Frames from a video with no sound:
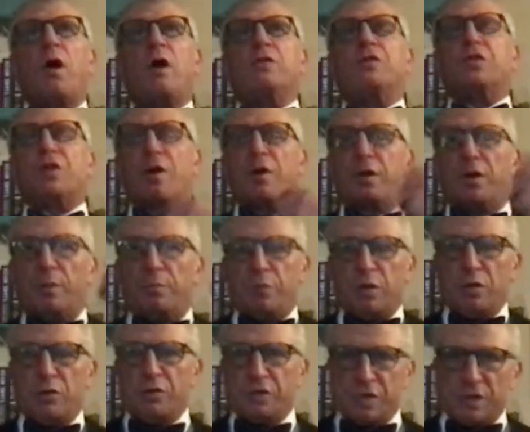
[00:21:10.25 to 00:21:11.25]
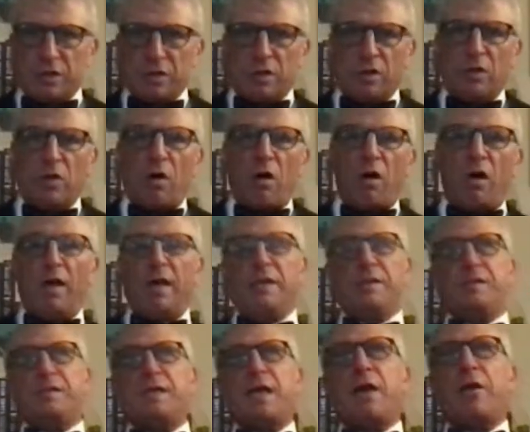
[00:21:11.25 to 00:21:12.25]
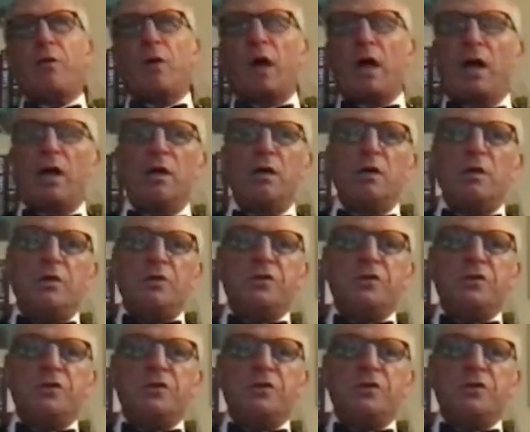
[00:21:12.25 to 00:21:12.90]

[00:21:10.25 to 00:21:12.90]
started abusing the law, etc.,